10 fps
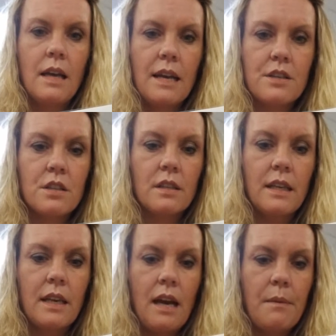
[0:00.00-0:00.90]

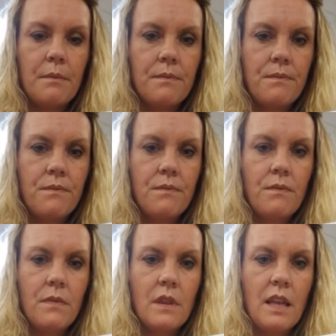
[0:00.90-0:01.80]
Actually, I'm,
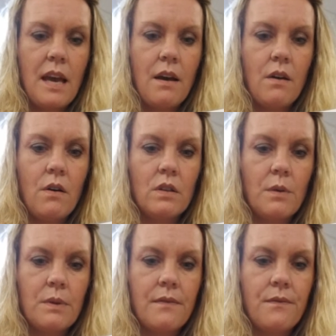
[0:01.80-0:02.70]
yeah, hold on
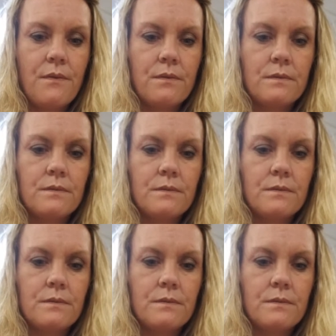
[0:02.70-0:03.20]
one second.